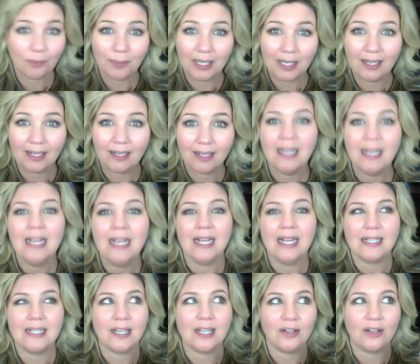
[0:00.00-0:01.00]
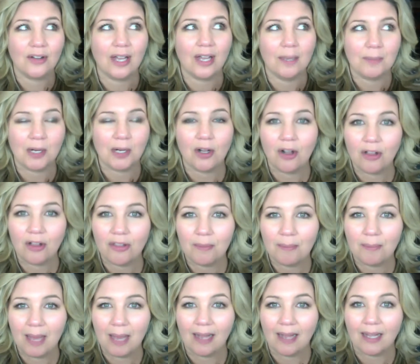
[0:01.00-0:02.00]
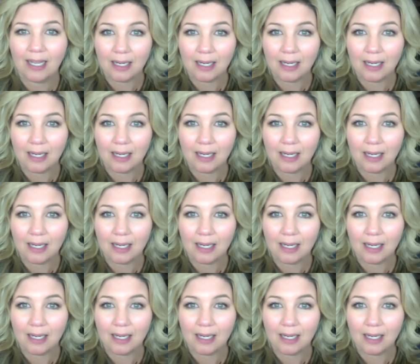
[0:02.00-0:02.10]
read it, and say, okay, I'm going to call them back.